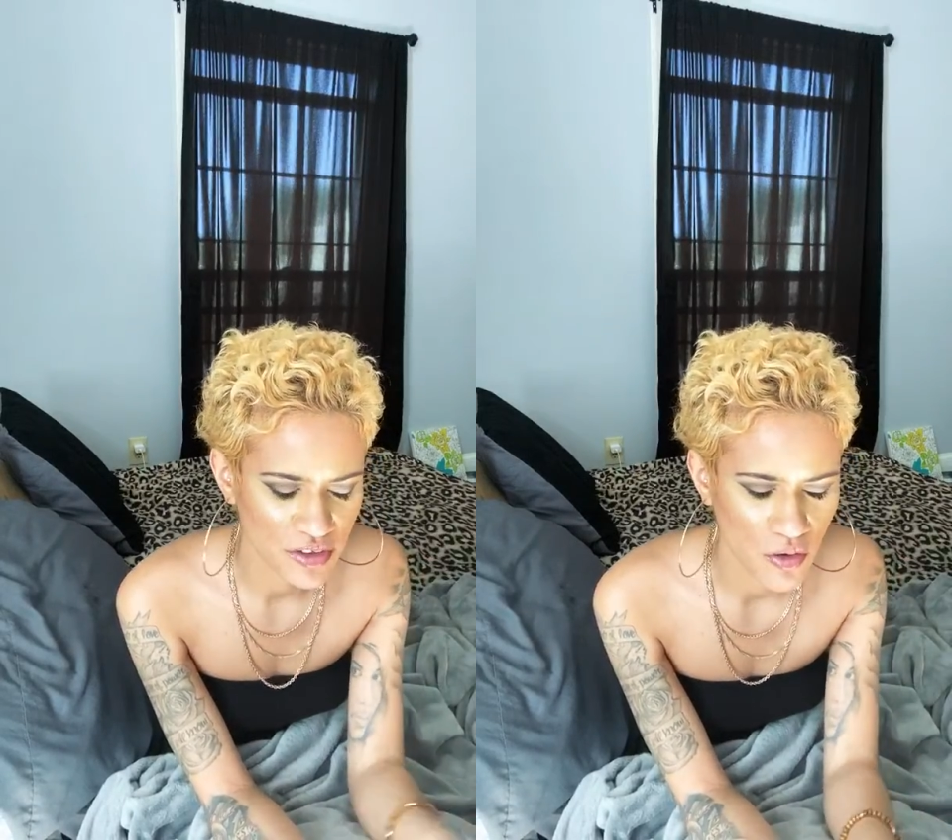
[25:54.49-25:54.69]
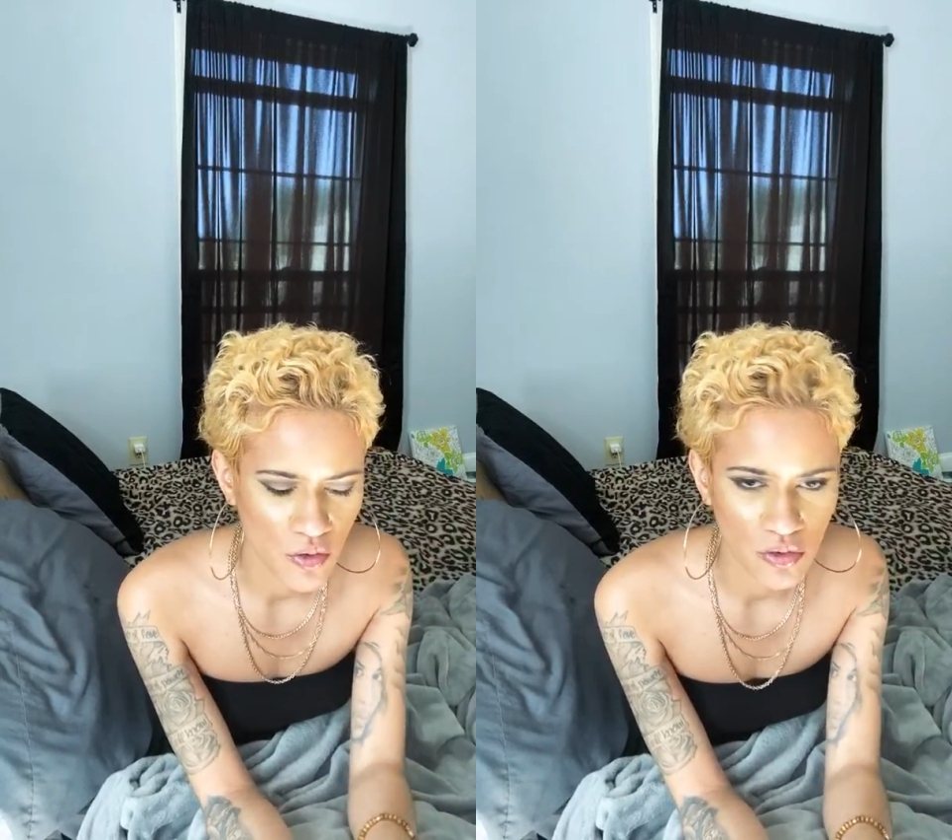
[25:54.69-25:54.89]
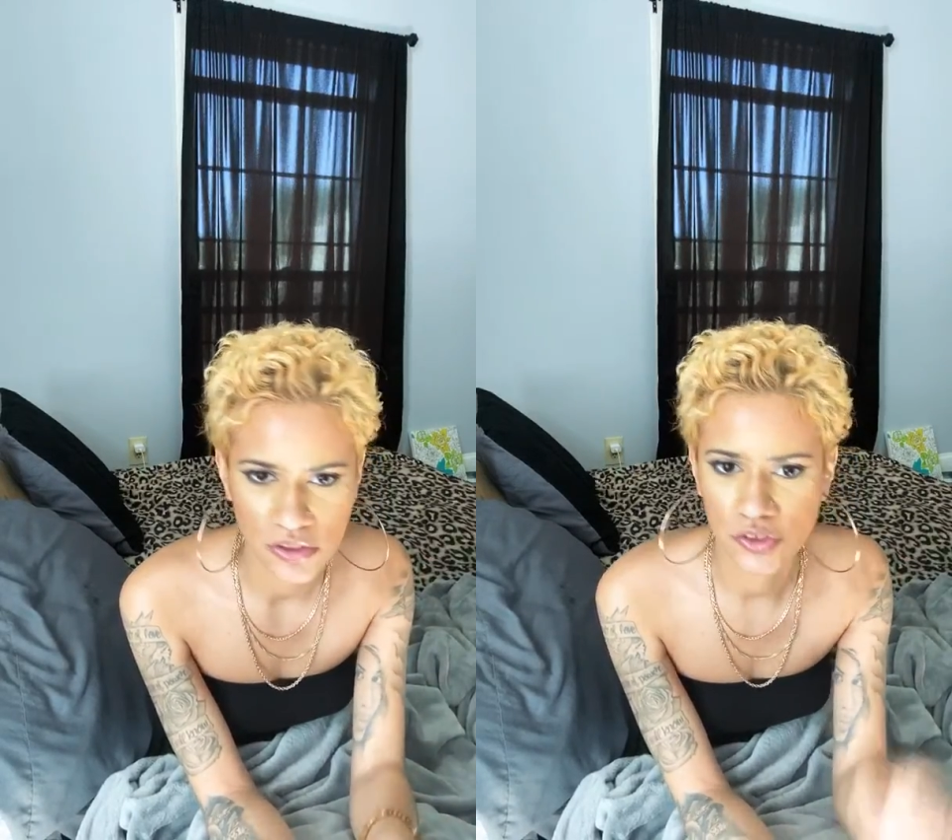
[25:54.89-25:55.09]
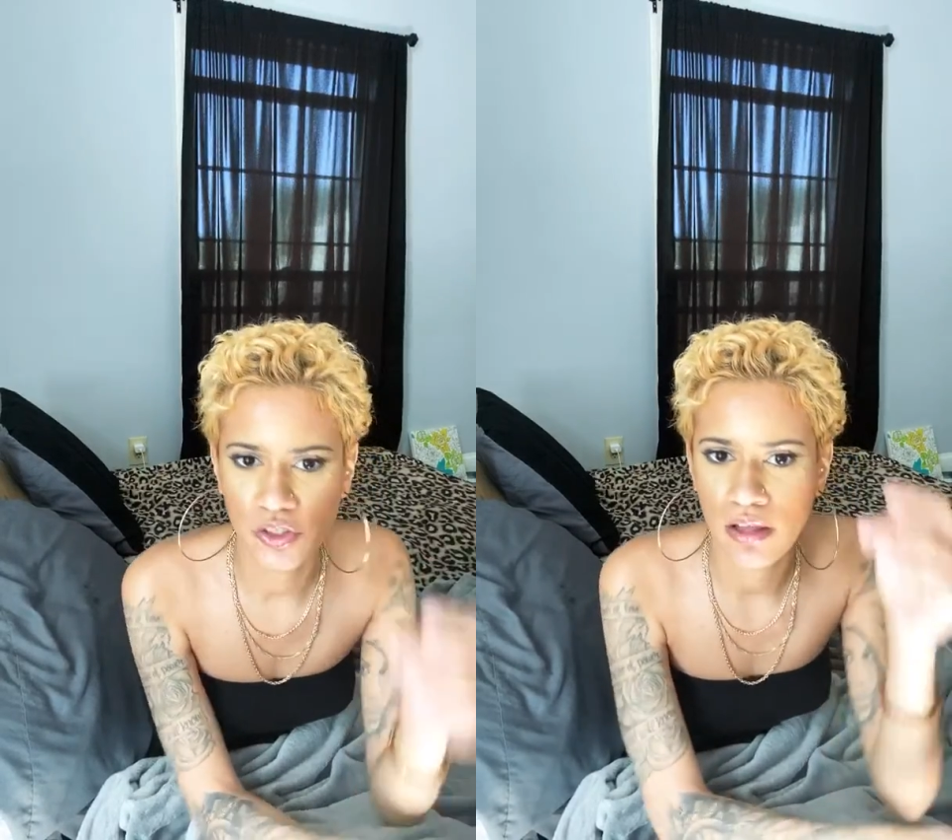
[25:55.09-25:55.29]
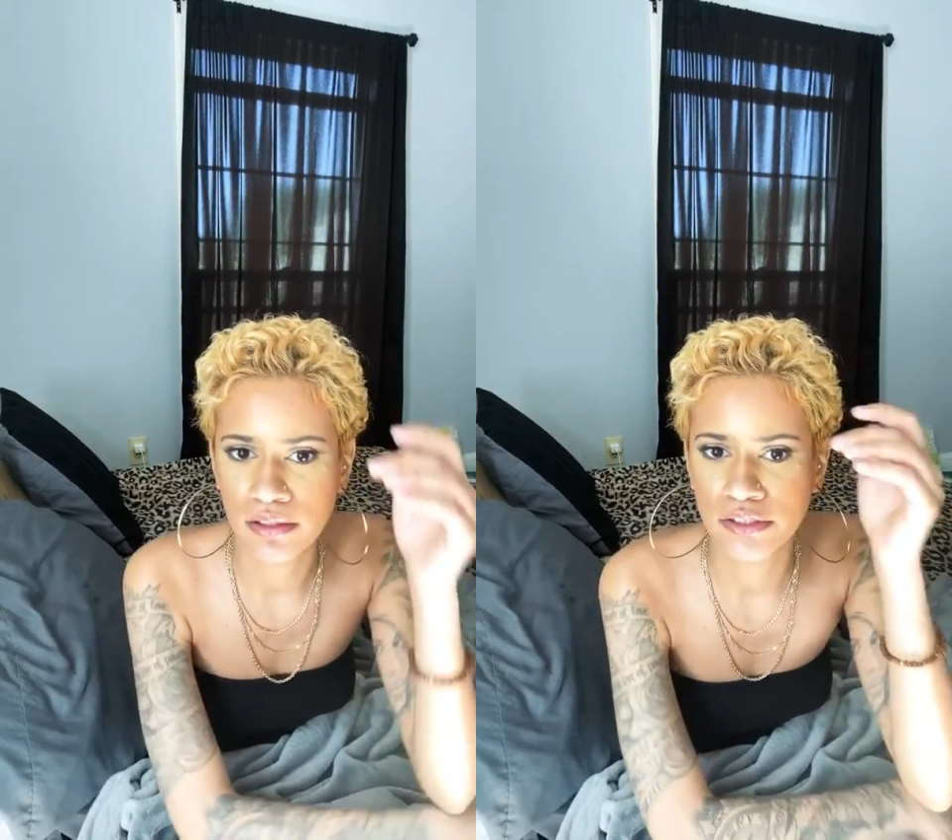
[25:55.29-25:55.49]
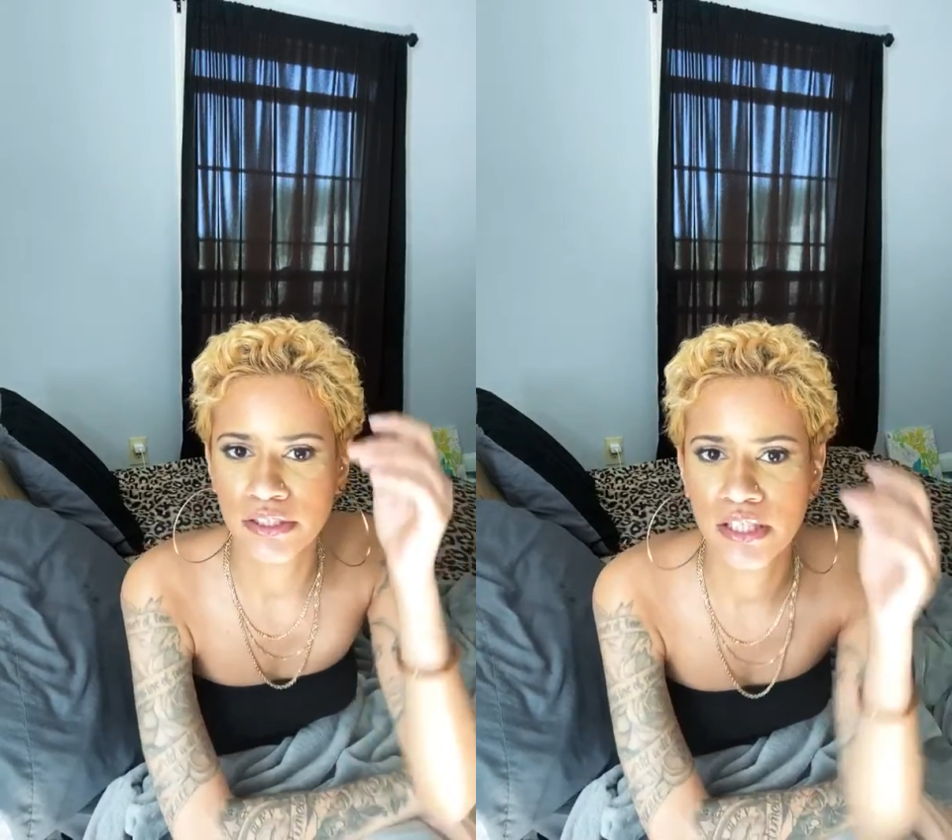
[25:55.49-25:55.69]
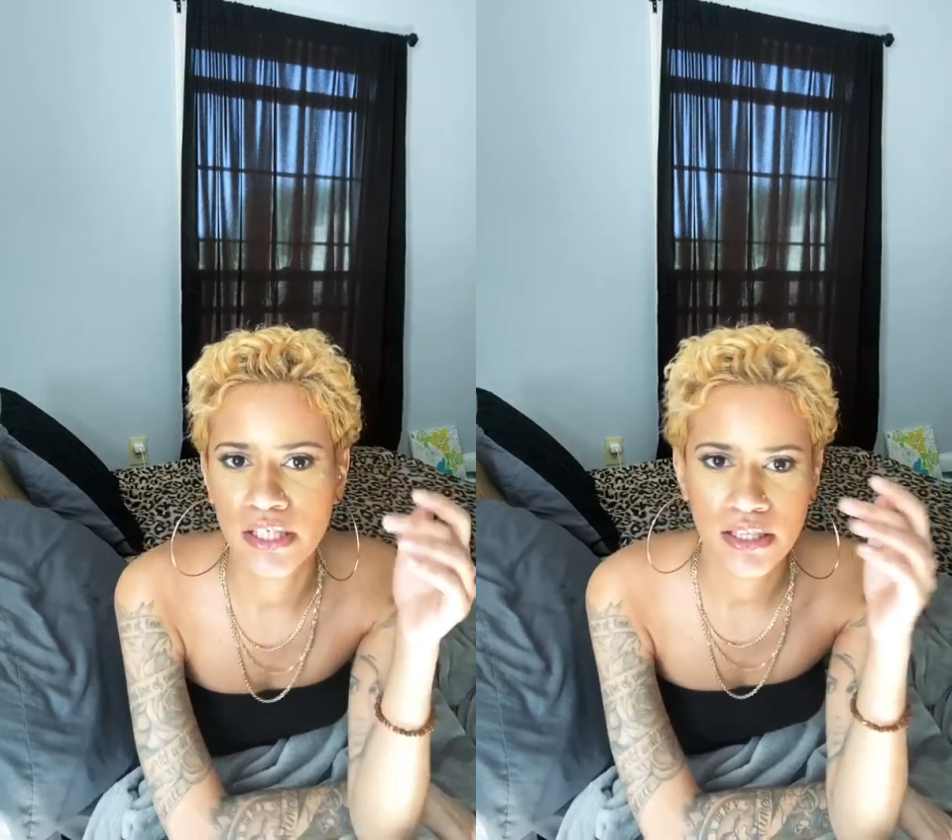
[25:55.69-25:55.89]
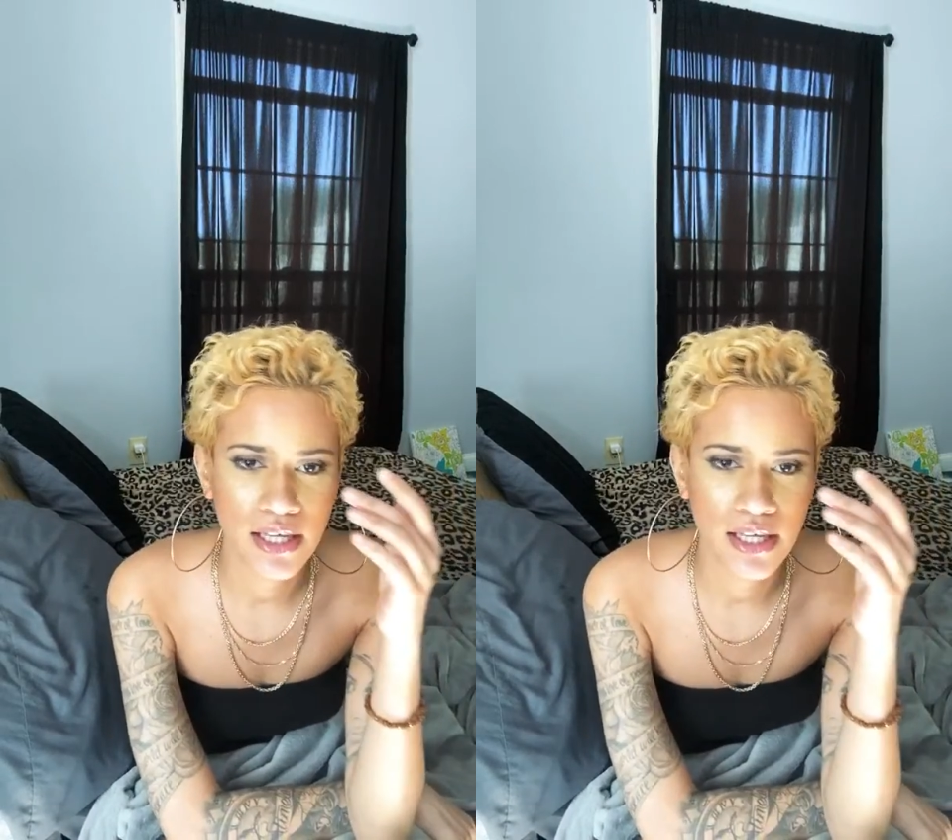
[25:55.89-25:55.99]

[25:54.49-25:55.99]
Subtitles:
the whole astrology thing,